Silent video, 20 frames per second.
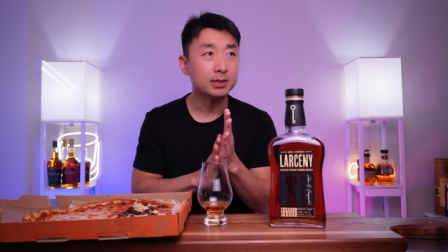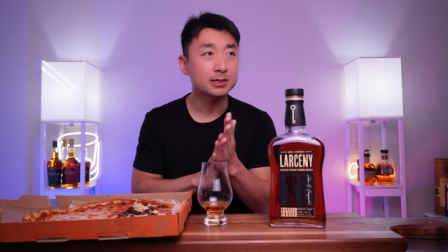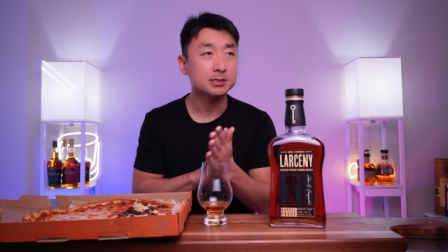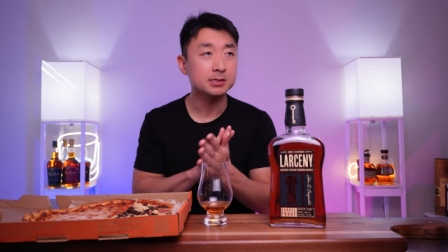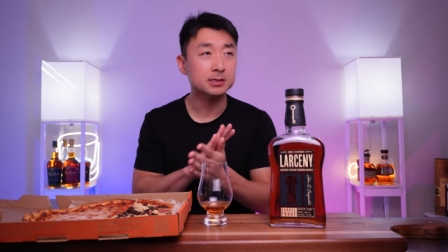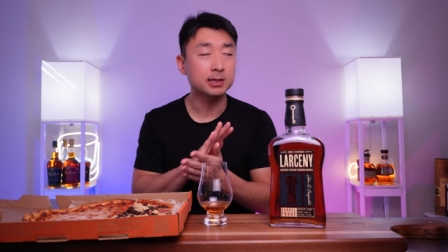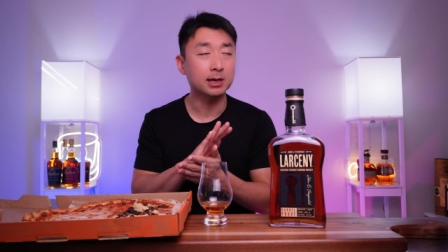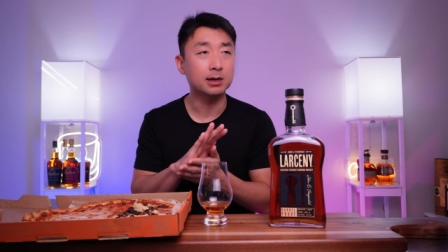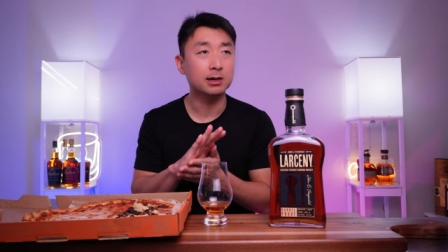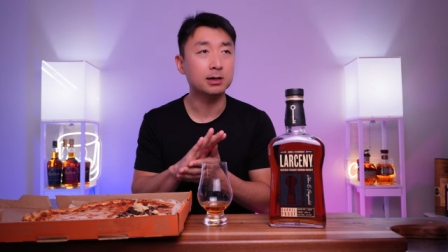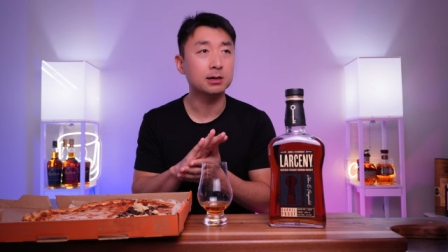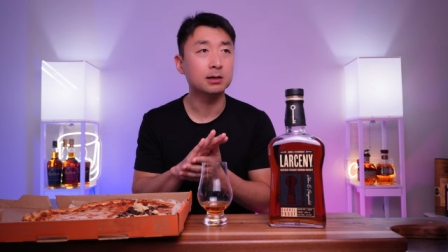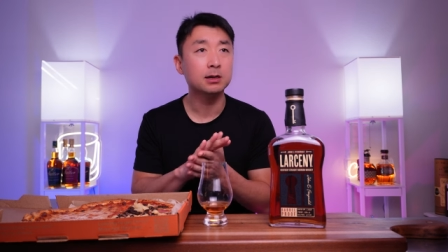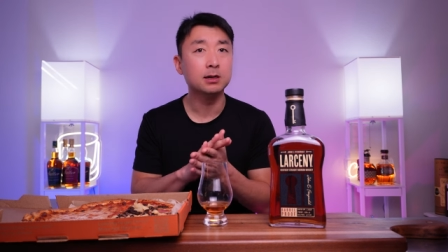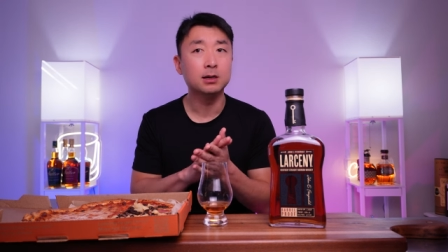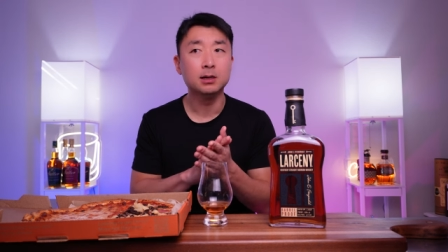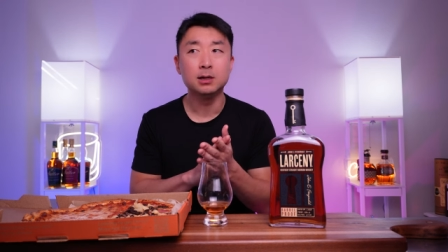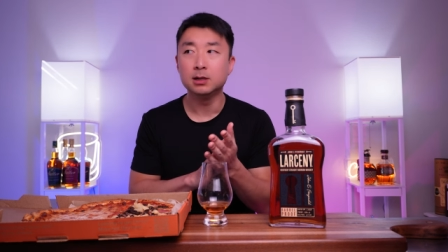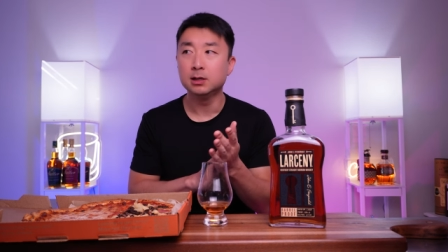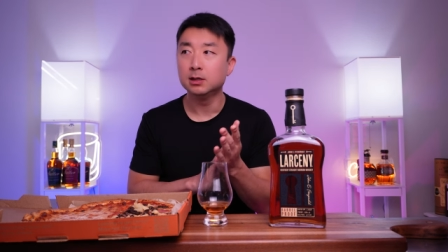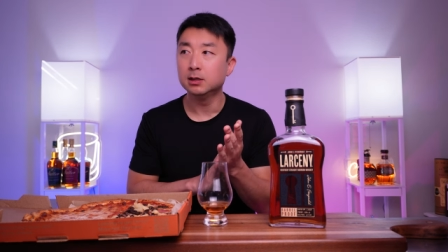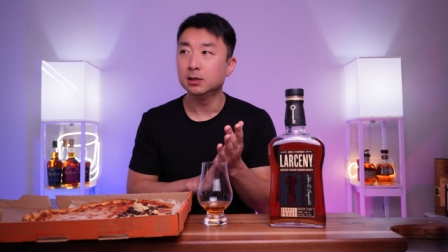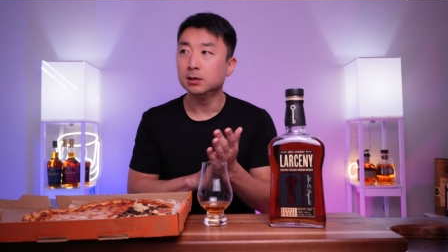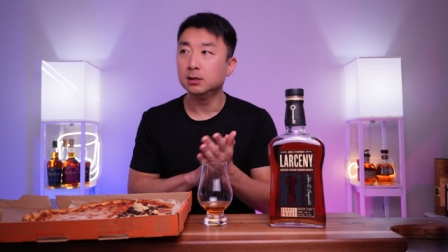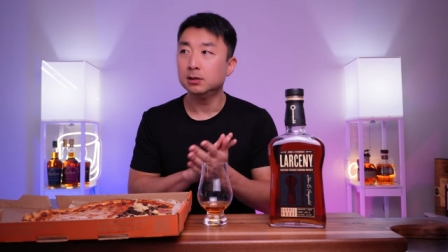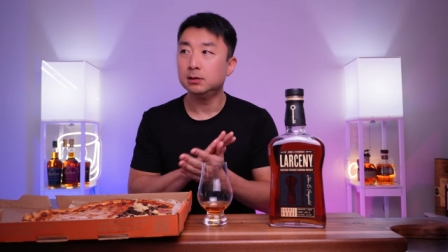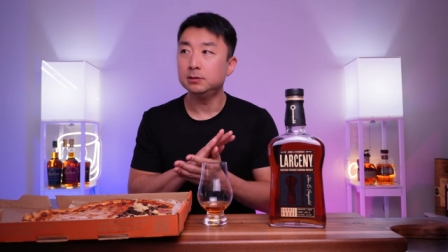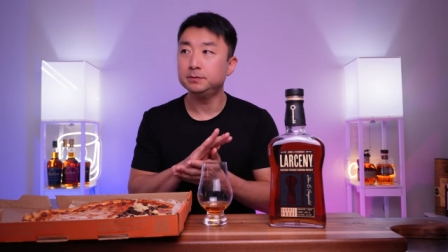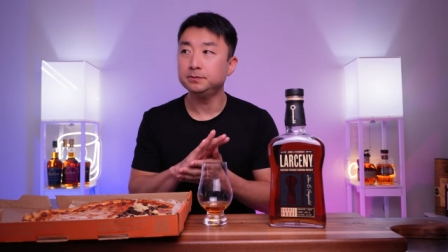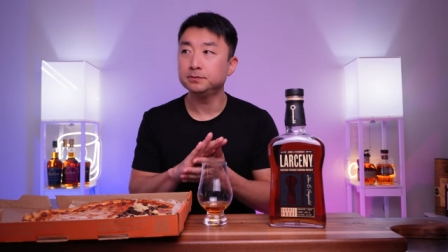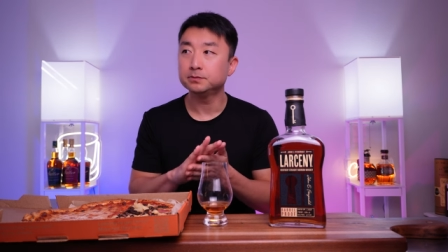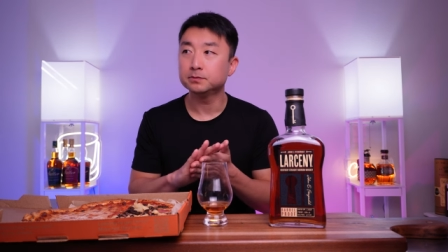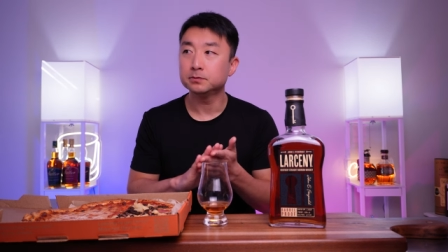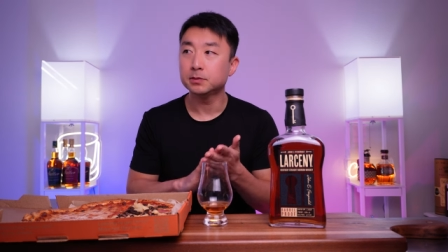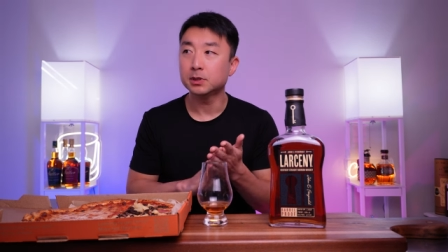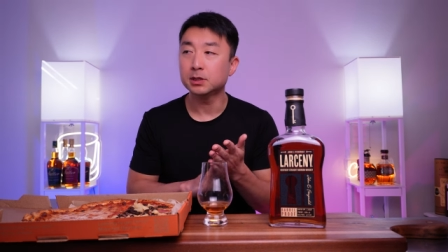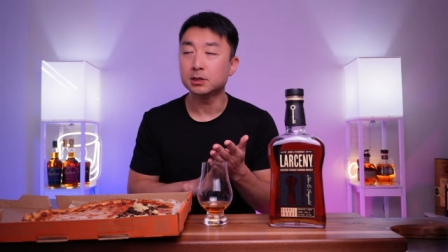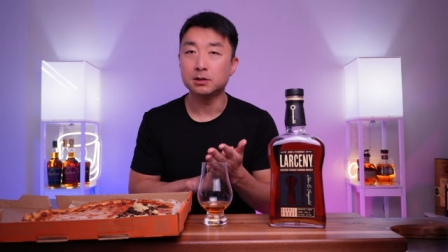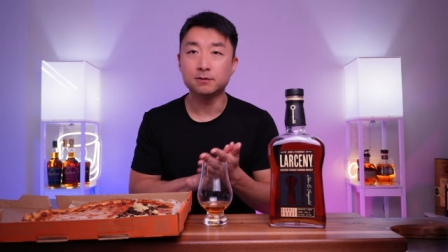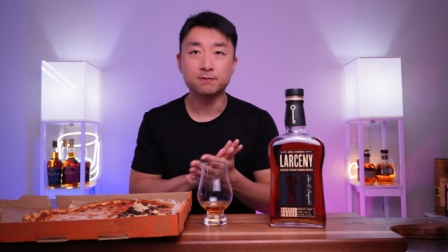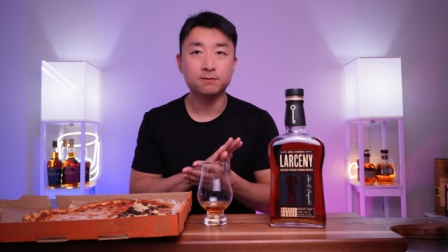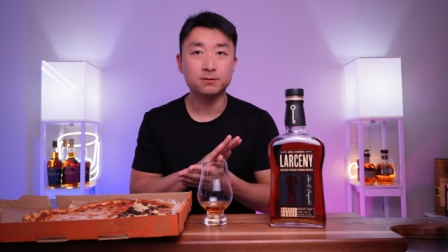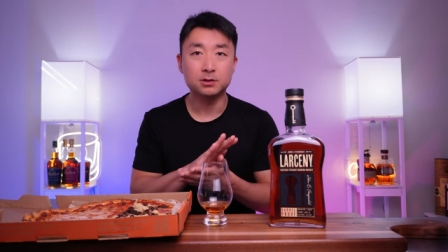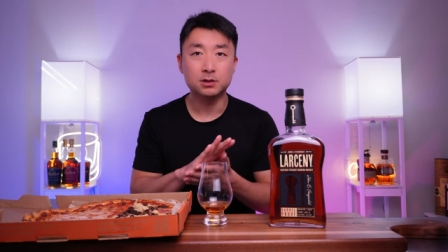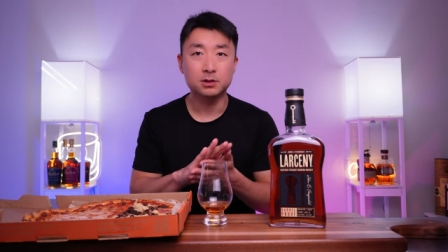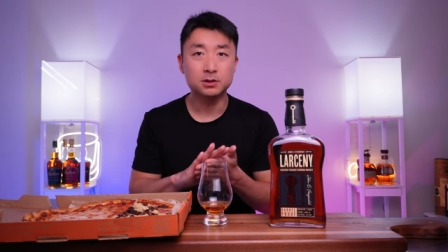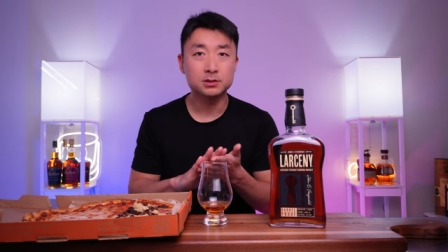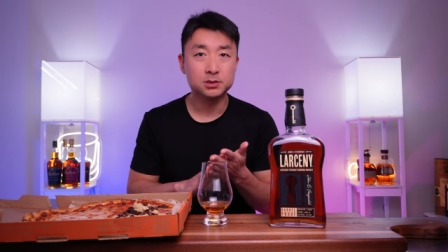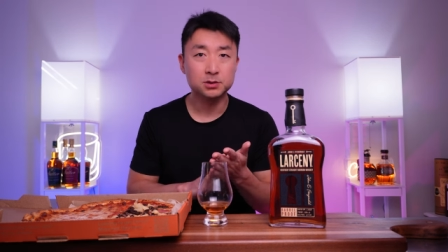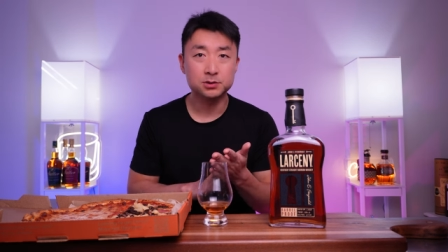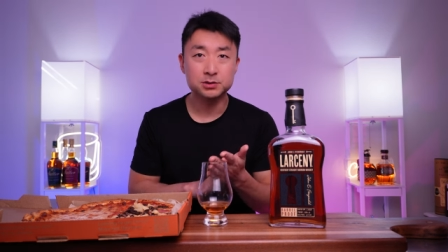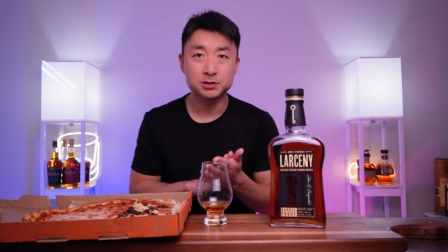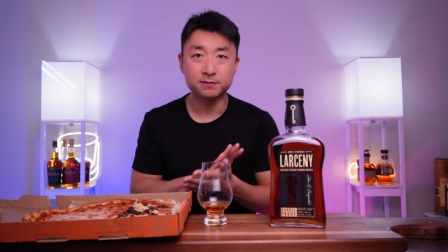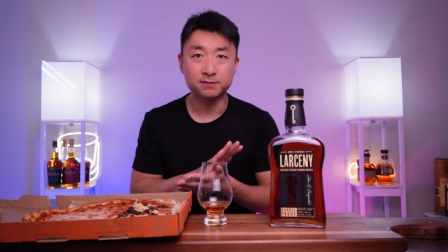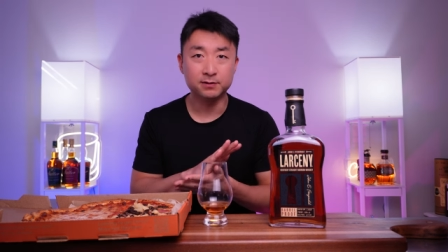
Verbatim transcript: is there. And all, all sorts